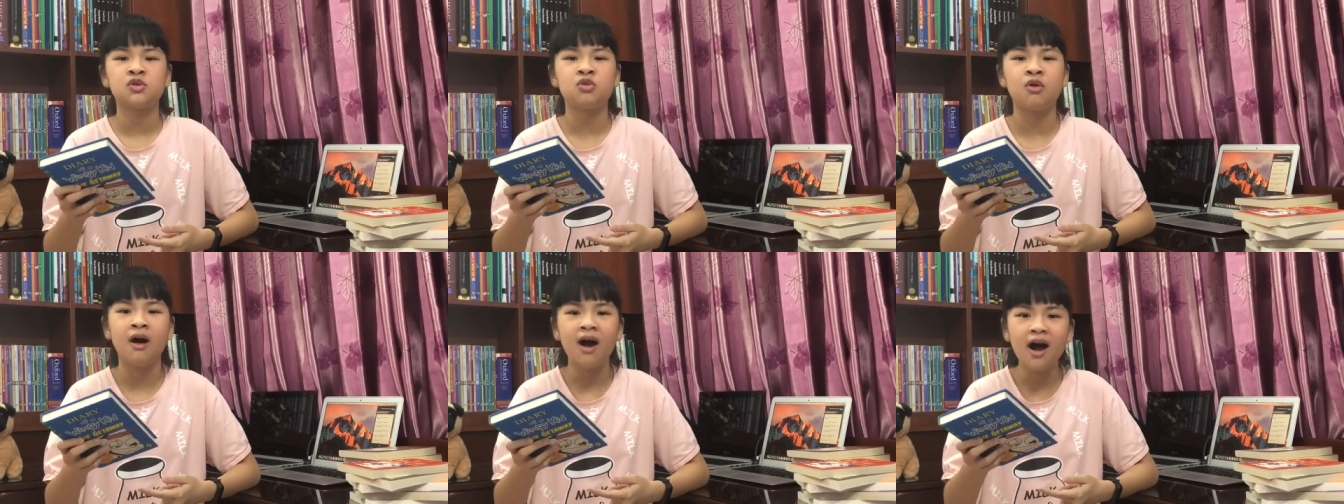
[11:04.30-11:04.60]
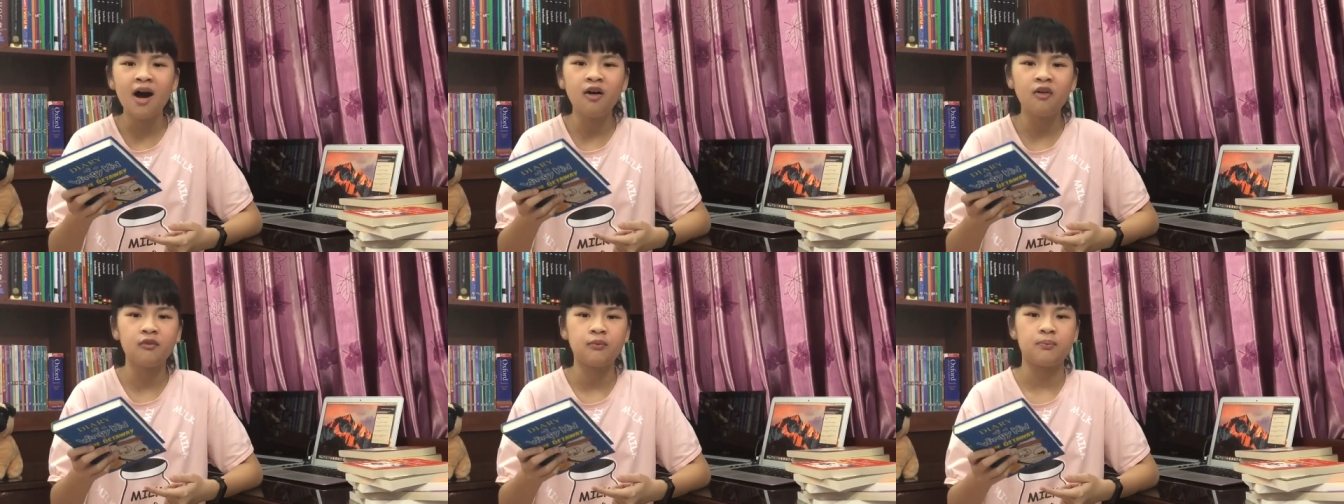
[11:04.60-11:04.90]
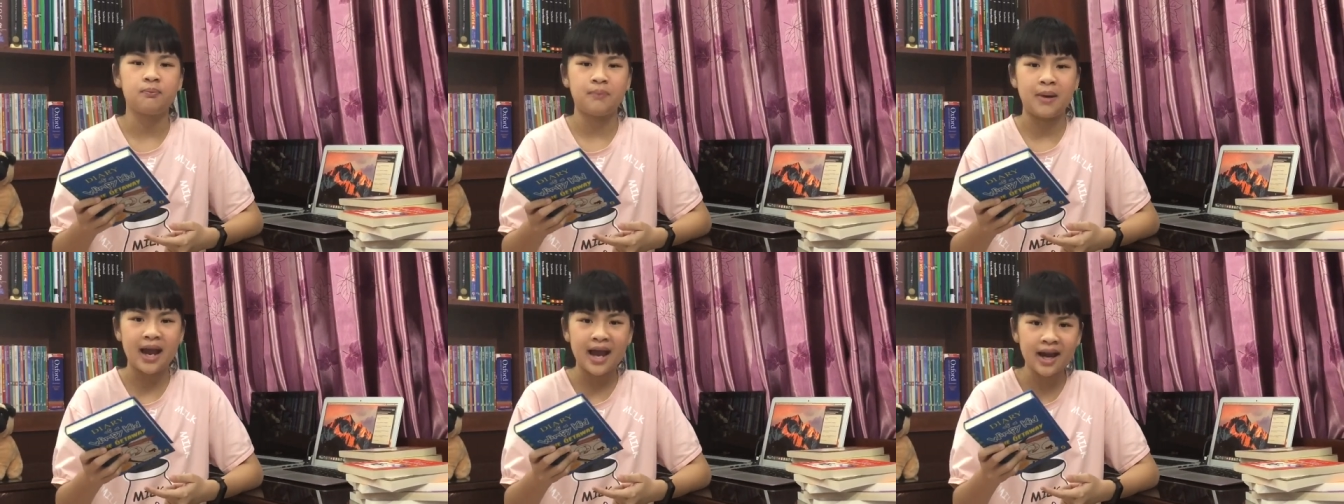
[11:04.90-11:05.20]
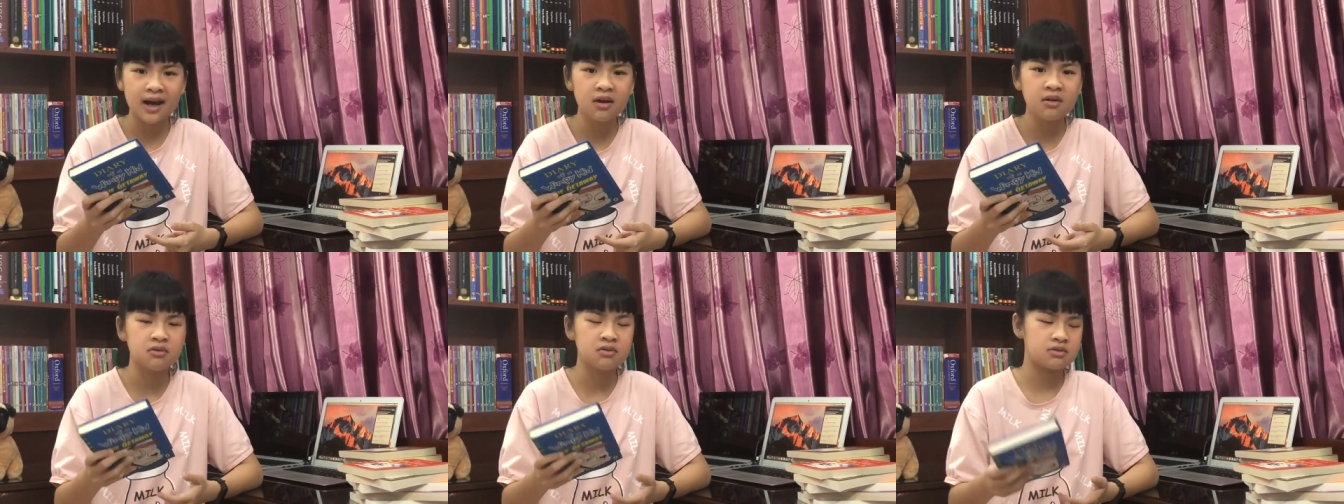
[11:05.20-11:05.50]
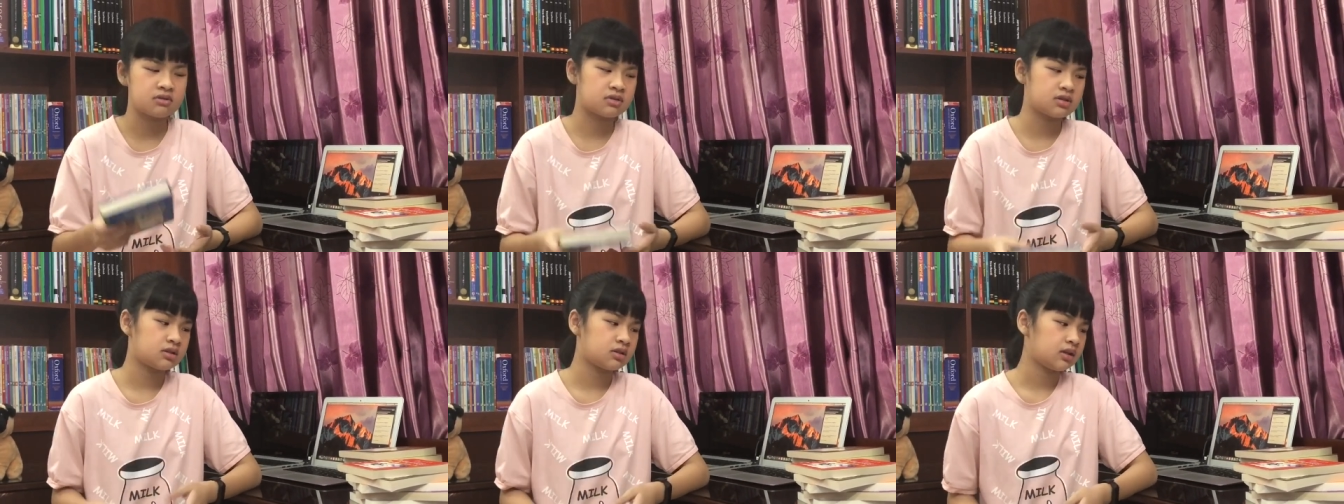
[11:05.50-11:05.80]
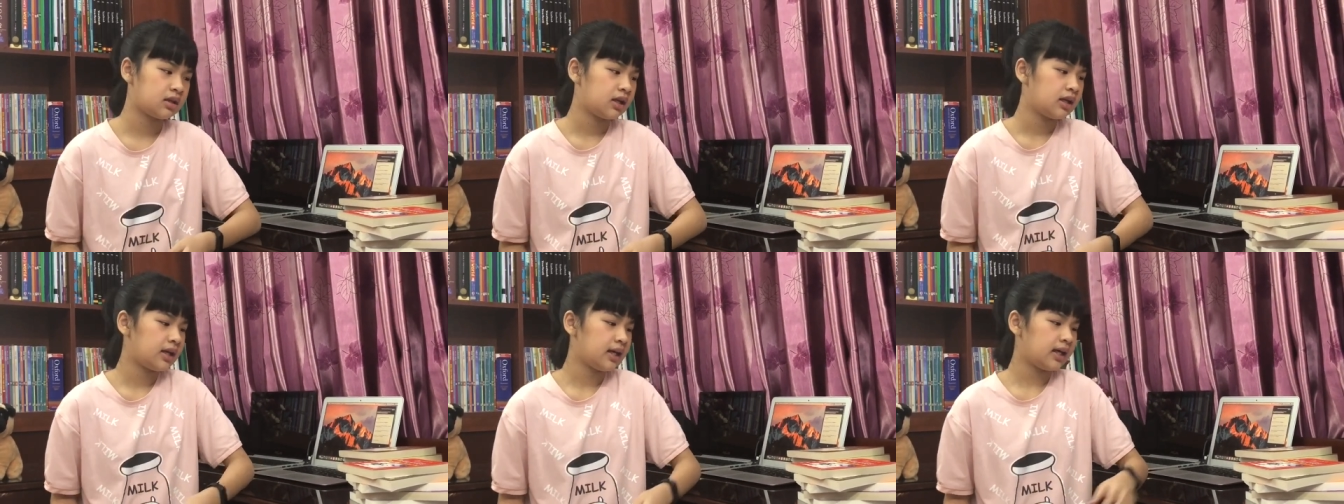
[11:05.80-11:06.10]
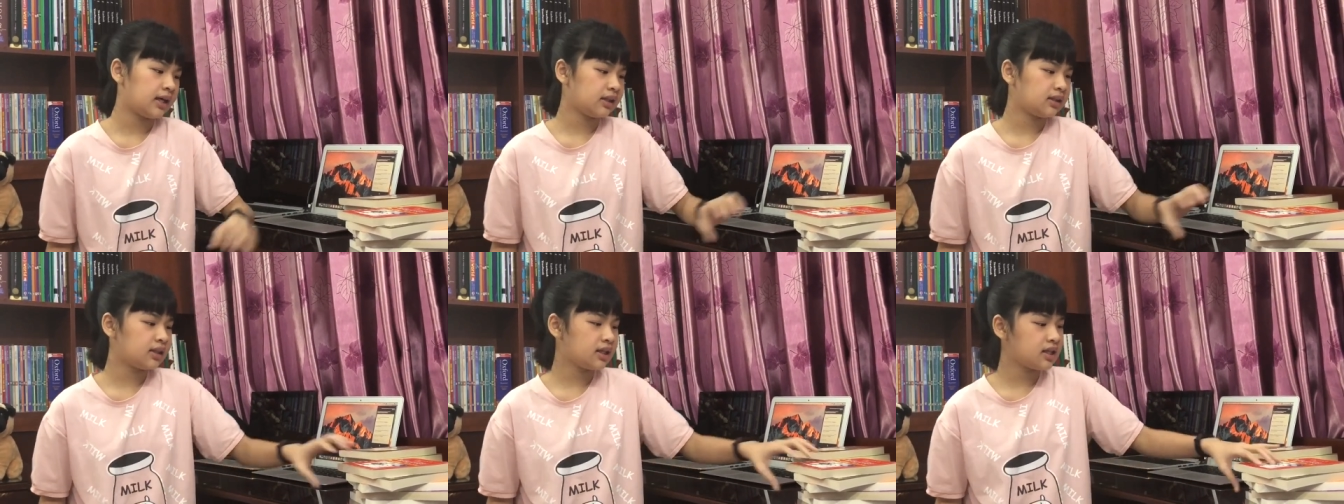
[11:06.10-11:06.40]
12 pounds
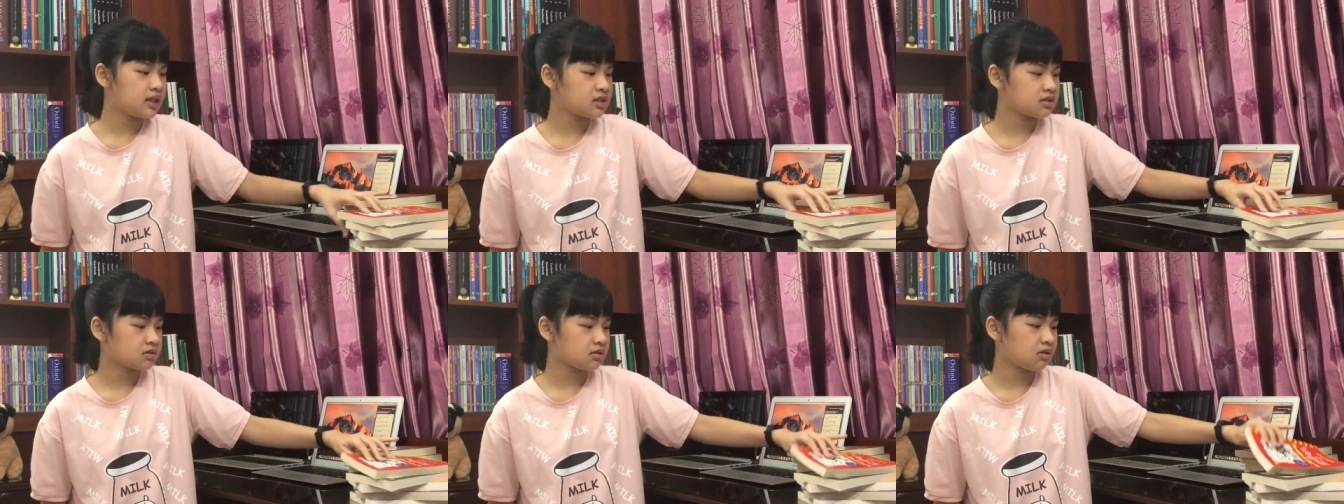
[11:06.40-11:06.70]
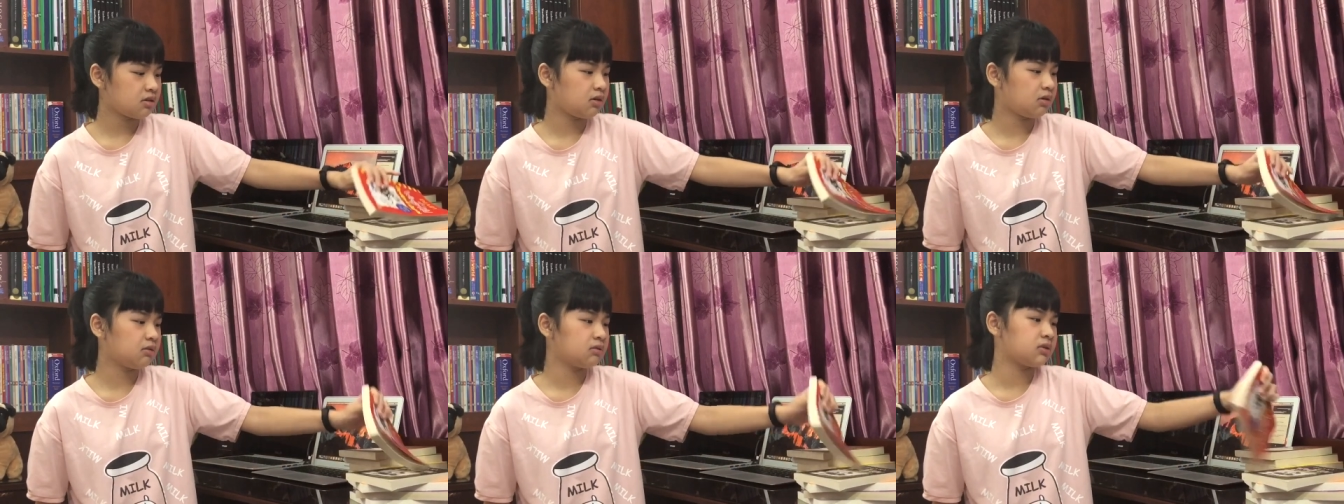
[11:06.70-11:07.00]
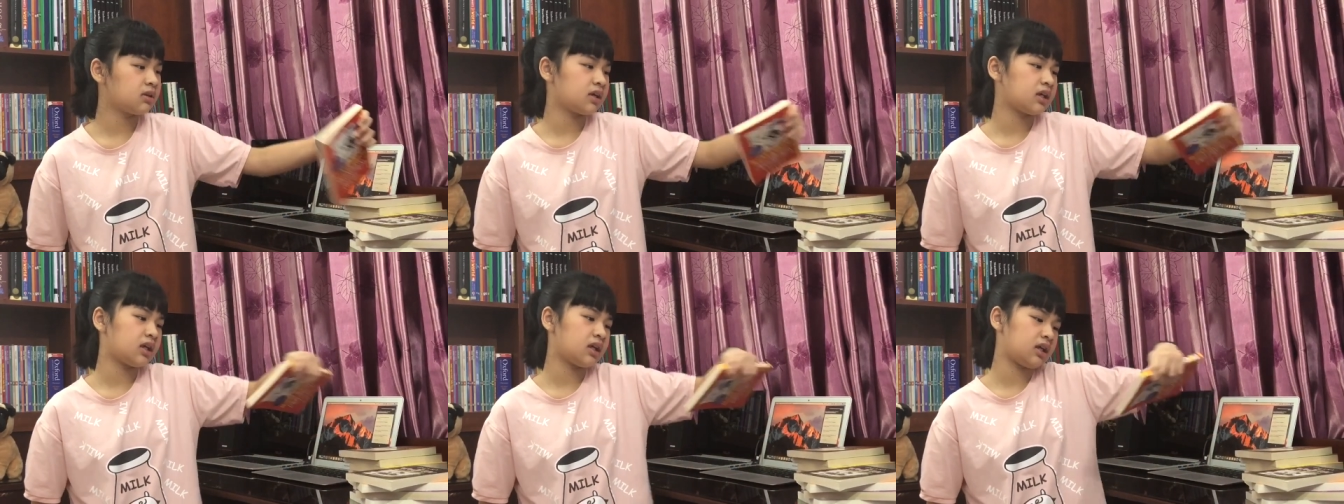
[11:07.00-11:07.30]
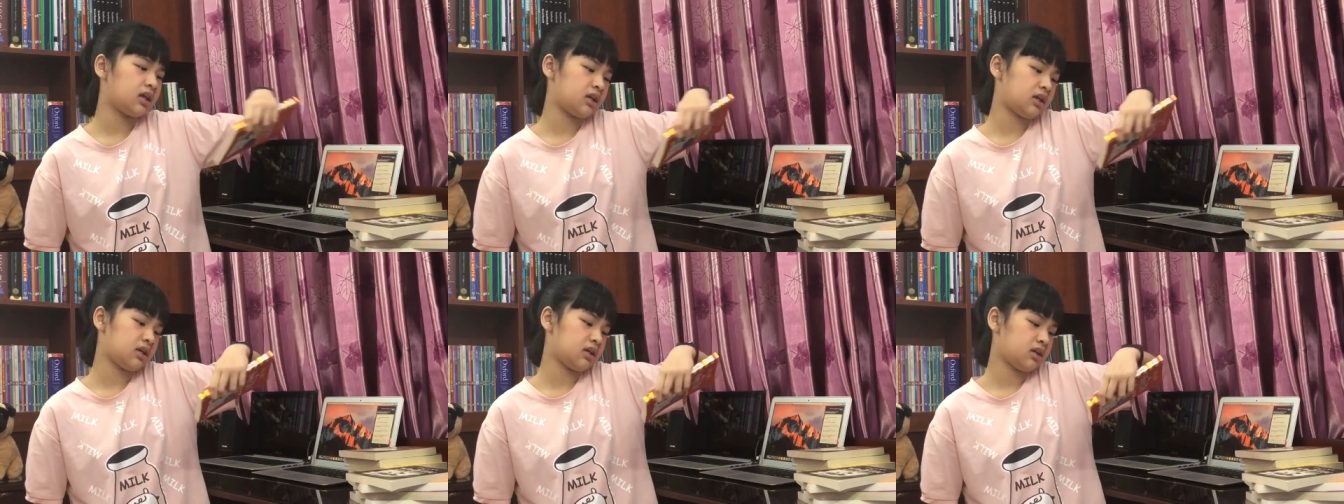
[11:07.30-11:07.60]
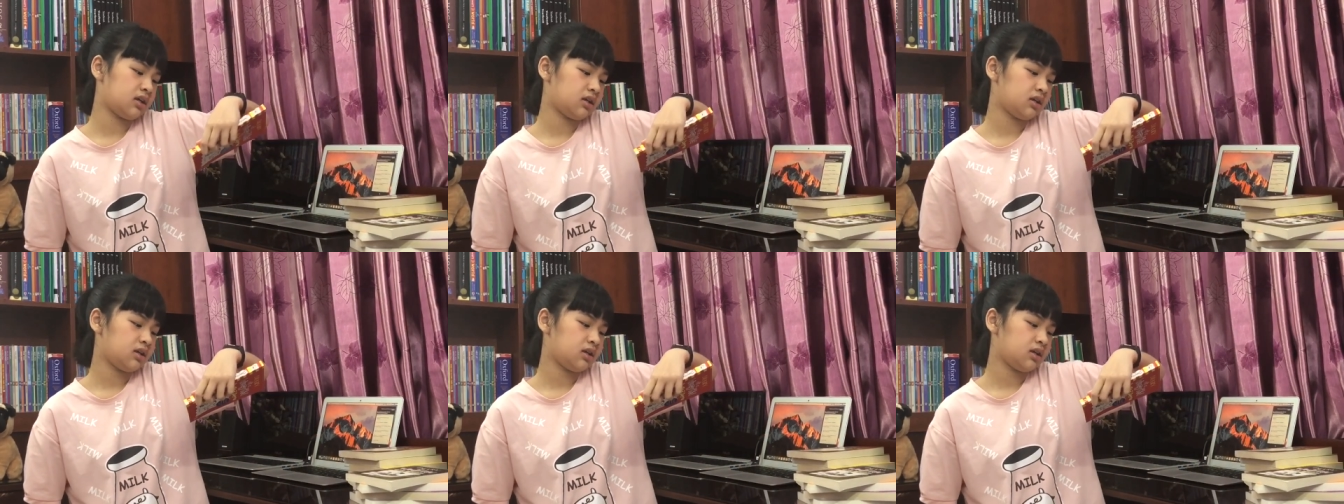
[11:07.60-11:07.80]
and these are only